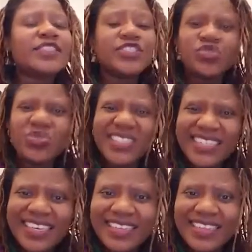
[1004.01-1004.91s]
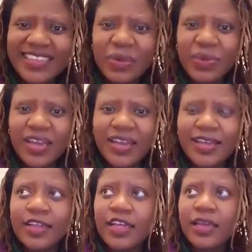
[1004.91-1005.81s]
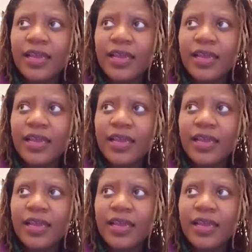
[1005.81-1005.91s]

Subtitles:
Did you see that there were